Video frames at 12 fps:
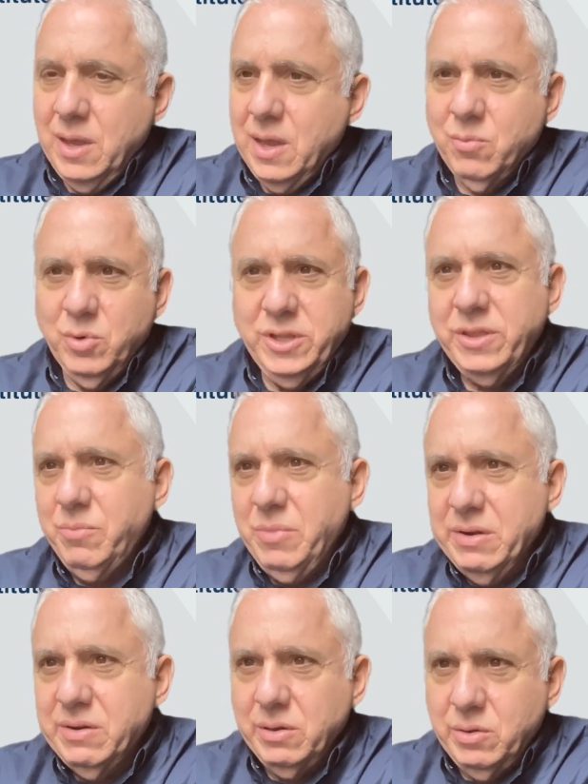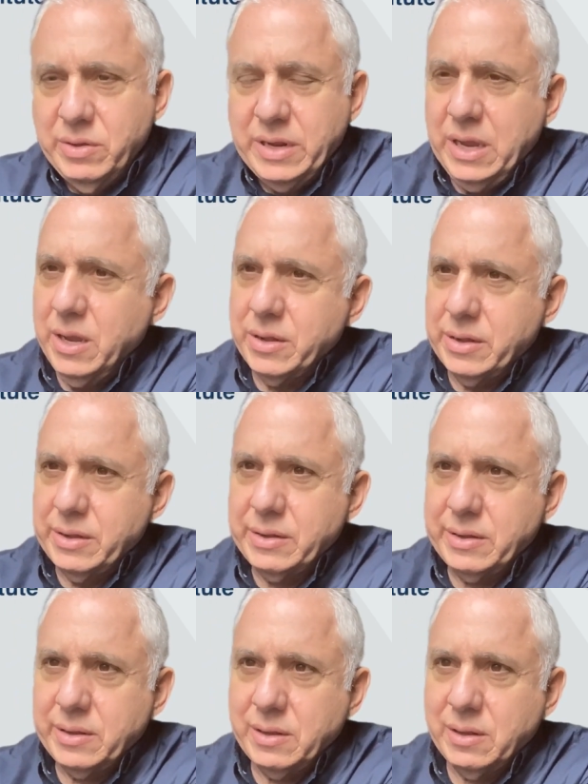And what are the major use
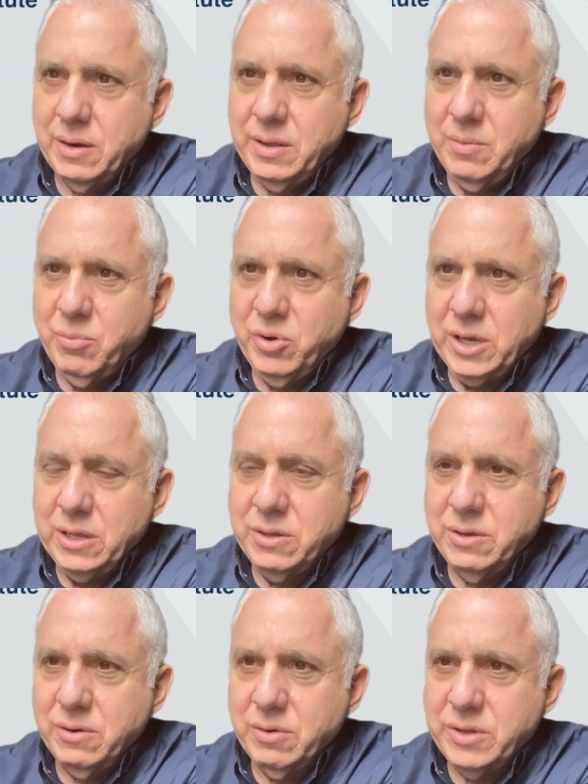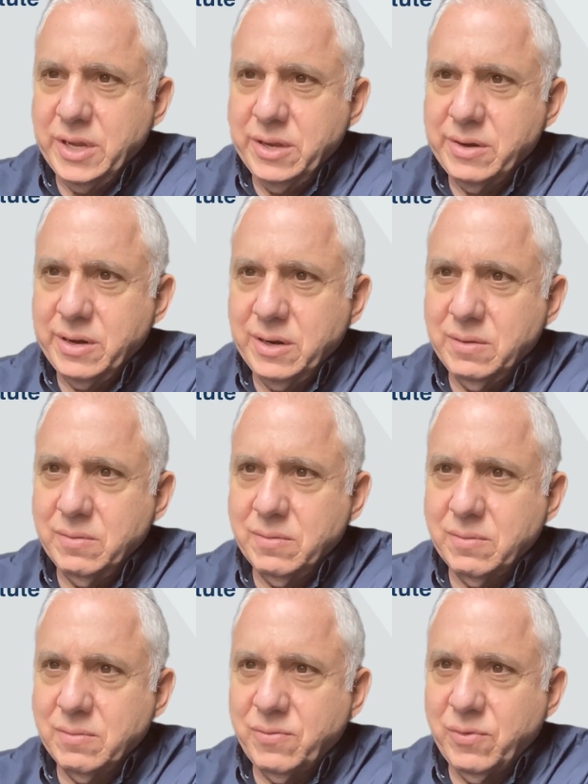cases are they bringing to your attention
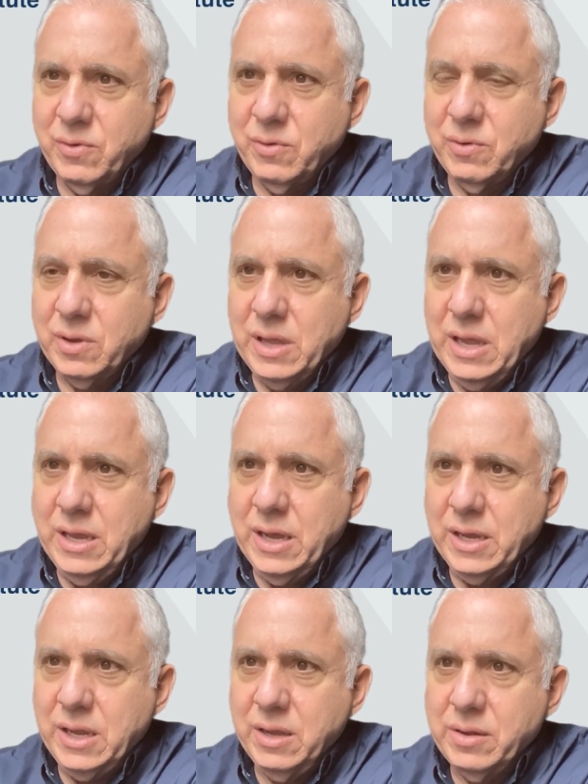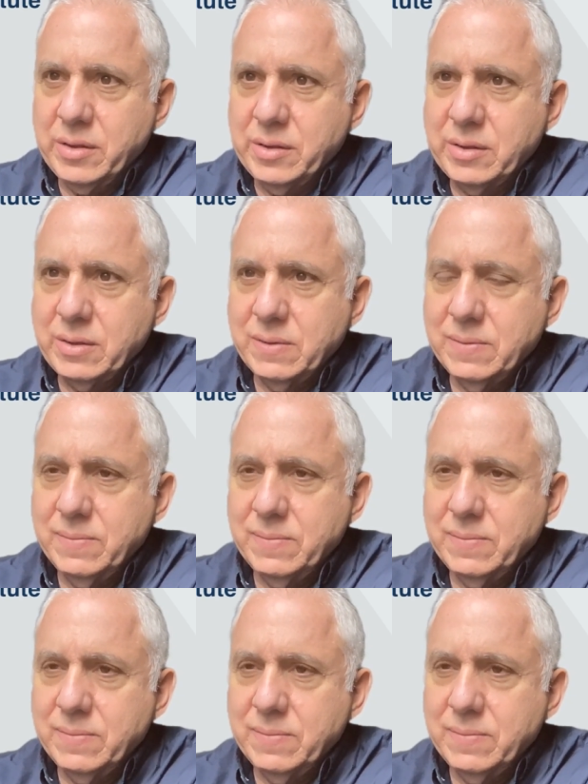for AI cases?